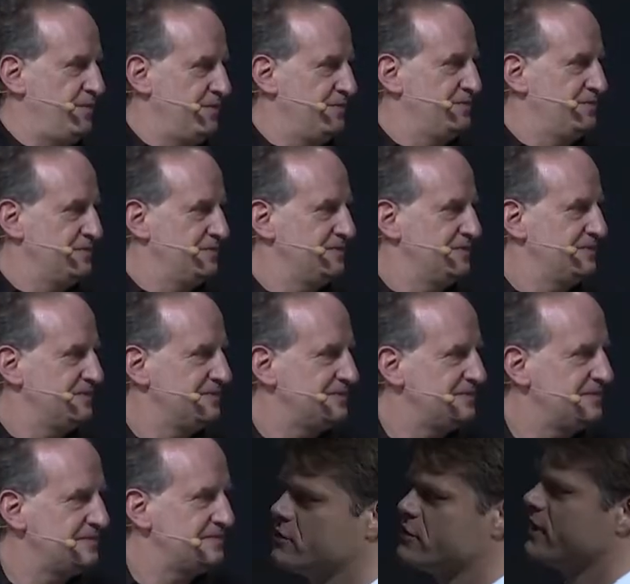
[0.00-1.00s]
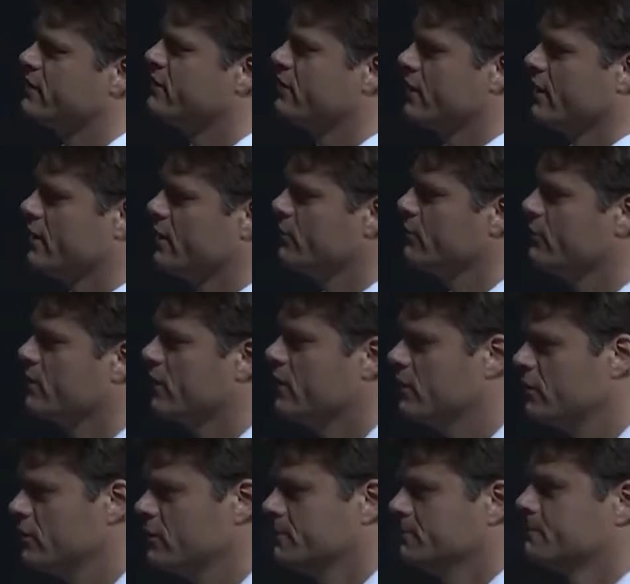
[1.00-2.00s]
All right. So how long does that take? Can we take a
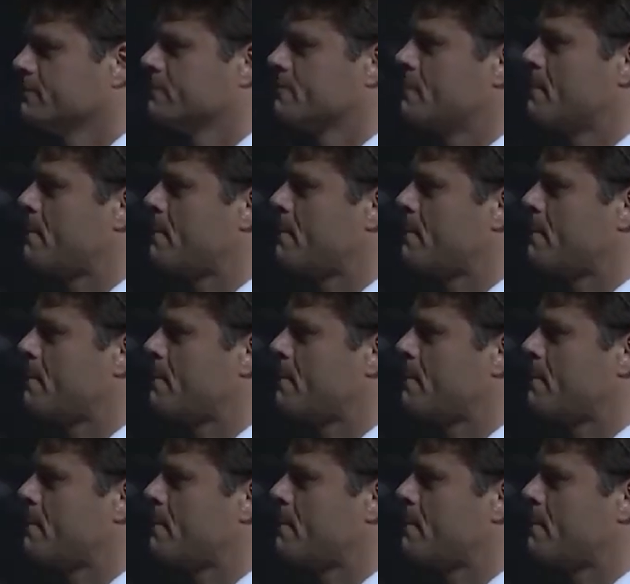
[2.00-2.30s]
look?